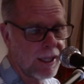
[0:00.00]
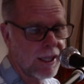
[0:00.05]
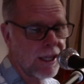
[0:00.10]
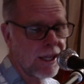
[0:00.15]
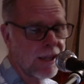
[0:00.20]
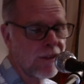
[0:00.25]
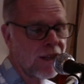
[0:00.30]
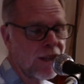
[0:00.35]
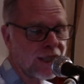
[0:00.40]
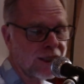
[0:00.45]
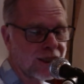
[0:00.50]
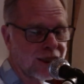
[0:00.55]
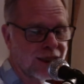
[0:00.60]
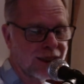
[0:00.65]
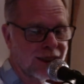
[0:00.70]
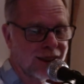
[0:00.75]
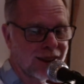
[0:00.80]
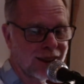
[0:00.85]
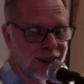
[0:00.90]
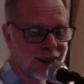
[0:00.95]

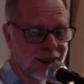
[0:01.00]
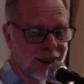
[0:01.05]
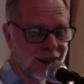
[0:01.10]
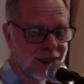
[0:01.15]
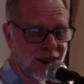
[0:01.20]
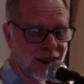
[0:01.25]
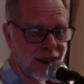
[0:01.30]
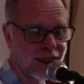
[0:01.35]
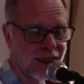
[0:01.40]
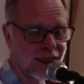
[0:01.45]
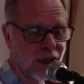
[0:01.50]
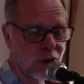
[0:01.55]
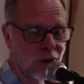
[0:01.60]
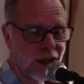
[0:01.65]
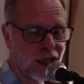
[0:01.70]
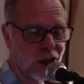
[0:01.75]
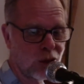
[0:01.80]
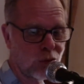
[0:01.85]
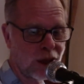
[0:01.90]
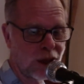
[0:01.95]
Thus, the
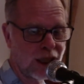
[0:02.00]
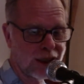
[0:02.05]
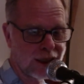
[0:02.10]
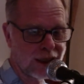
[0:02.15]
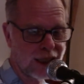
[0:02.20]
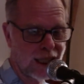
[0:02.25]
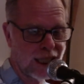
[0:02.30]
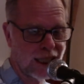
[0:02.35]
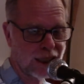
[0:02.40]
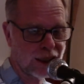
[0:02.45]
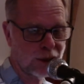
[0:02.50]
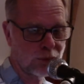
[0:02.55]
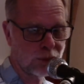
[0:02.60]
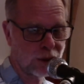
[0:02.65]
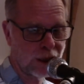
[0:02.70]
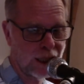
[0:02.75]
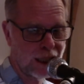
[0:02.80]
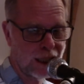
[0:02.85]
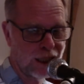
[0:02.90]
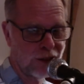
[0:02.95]
awakened ones are
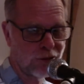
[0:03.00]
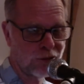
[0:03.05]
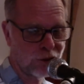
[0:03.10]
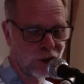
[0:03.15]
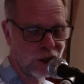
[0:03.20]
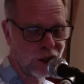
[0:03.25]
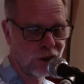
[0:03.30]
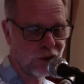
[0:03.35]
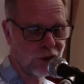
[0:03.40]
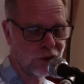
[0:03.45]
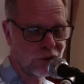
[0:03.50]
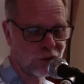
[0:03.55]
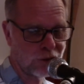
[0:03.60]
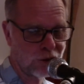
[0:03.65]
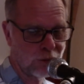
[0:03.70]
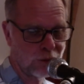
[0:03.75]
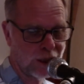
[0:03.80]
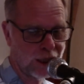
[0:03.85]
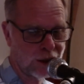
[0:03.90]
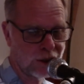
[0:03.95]
completely free from
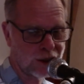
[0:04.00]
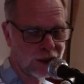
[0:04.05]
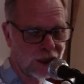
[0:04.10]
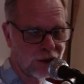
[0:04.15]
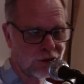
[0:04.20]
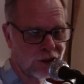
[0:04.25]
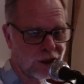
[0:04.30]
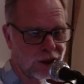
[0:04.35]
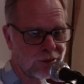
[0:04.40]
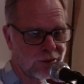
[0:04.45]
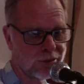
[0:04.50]
mental suffering.